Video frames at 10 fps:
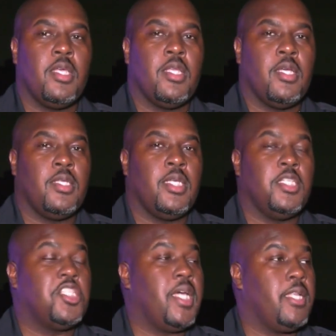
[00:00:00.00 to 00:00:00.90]
and, uh,
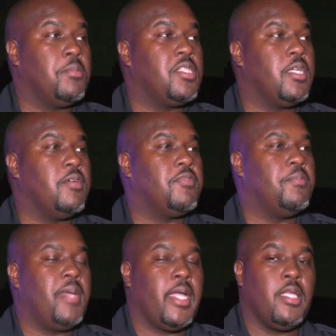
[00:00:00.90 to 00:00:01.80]
and shot himself
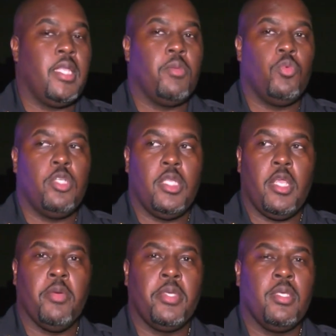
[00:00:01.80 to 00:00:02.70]
back in that wooded
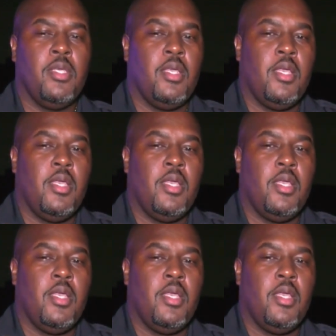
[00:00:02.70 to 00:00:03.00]
area.